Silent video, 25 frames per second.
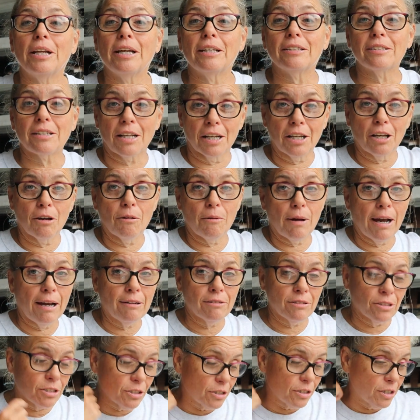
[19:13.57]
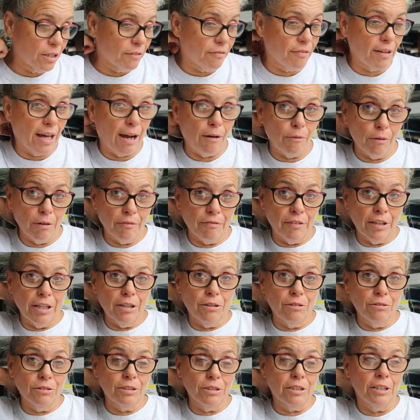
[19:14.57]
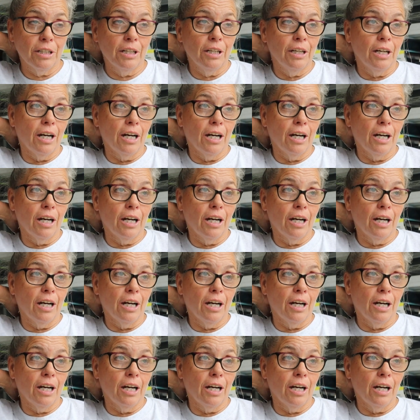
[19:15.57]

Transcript: It's going to go out into the flower field